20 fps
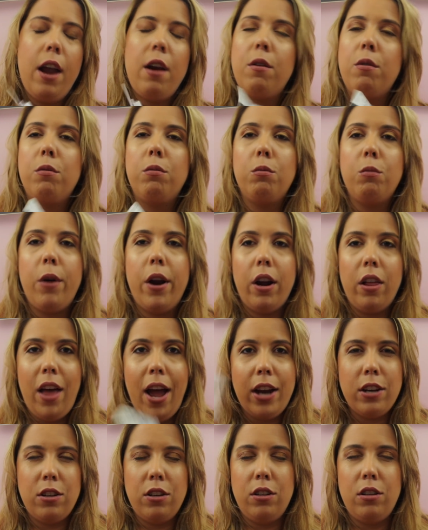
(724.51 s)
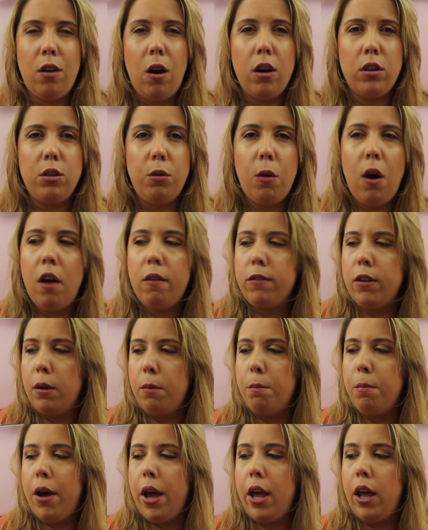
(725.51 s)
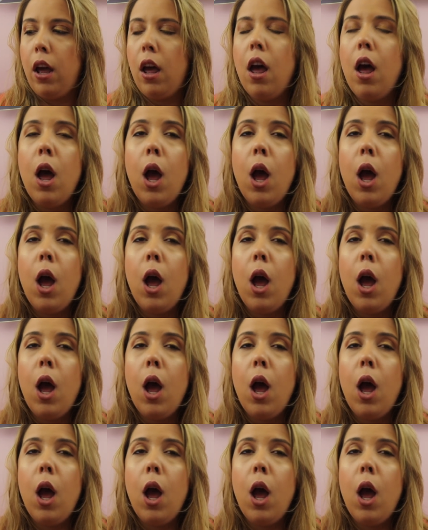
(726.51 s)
I don't wear lashes all too often, but